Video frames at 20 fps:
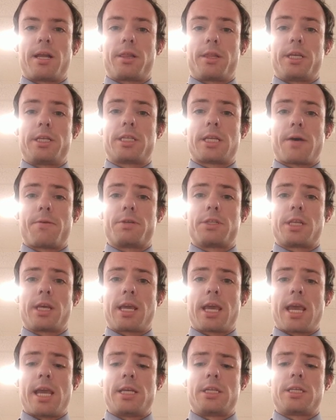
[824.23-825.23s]
At least that was the
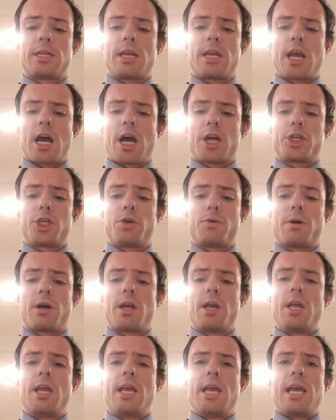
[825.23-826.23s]
case in Yahshua.